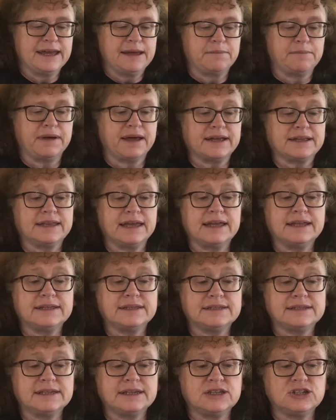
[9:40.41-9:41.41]
Back then,
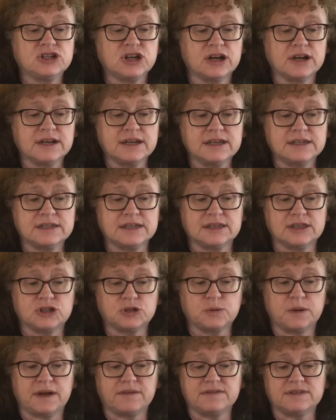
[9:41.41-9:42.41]
sea journeys in the
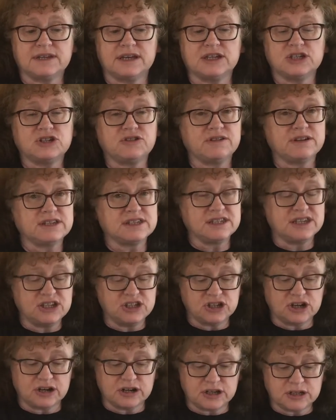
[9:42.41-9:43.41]
12th century, sea
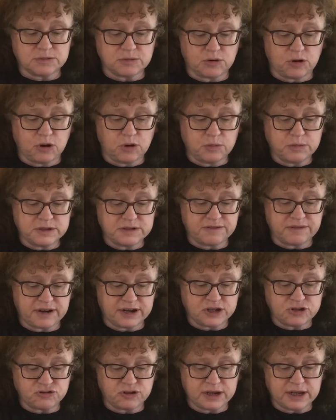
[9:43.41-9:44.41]
journeys were always very
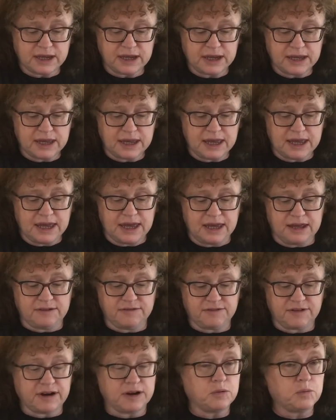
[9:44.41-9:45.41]
tricky and
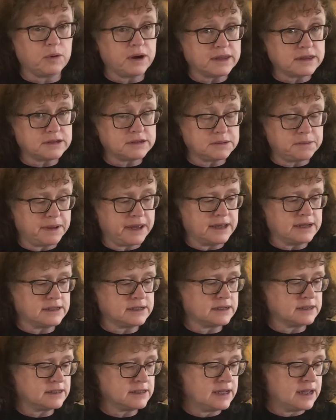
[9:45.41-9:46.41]
very weather
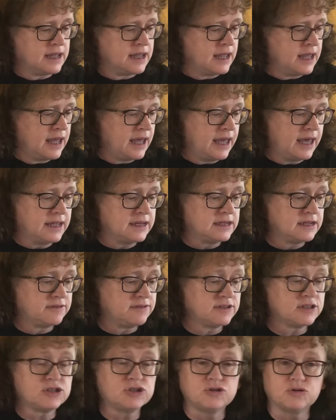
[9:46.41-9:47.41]
dependent. And if a
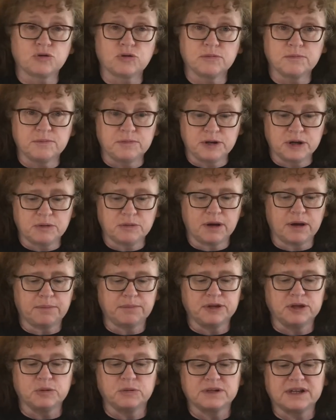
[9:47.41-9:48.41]
storm blew up,
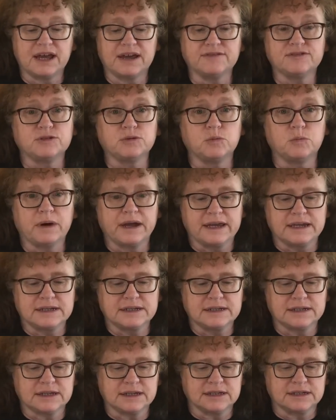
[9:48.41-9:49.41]
you would have to
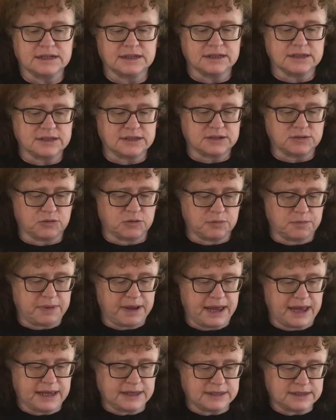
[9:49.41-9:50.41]
wait until the storm
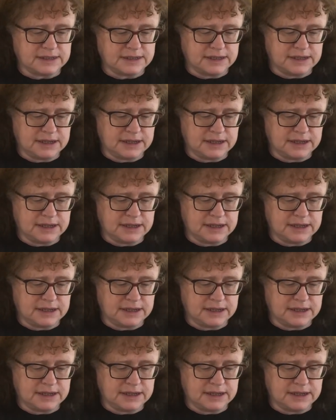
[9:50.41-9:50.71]
passed.